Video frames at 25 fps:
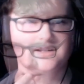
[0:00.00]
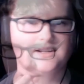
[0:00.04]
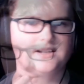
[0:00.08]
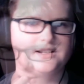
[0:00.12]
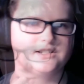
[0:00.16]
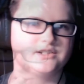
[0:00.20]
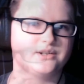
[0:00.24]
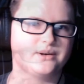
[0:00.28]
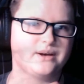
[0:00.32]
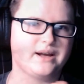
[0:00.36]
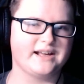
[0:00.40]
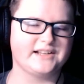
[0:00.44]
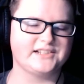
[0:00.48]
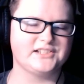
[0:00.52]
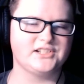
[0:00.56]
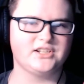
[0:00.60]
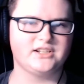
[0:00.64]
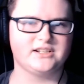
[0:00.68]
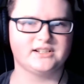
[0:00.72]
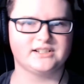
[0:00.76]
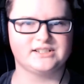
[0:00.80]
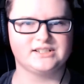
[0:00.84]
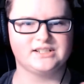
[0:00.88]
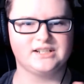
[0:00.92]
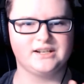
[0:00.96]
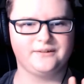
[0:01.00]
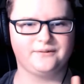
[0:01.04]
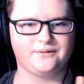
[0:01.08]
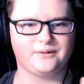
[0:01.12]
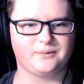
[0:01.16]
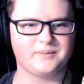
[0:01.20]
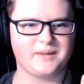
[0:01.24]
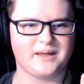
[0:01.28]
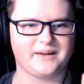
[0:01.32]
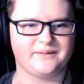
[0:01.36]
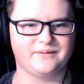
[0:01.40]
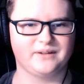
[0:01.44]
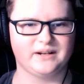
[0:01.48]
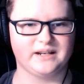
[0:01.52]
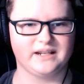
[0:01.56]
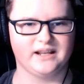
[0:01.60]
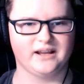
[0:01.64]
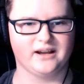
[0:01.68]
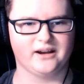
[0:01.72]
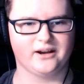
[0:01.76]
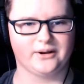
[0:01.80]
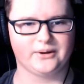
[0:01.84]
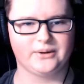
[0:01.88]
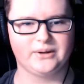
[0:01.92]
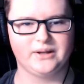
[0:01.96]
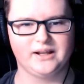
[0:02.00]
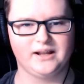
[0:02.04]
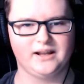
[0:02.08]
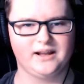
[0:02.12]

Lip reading: So as you can see from that video,